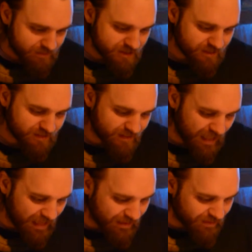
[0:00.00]
Just
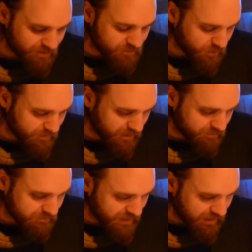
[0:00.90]
then, the doorbell
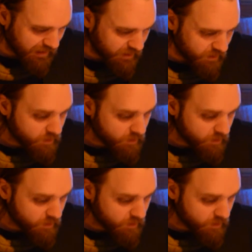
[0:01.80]
rang.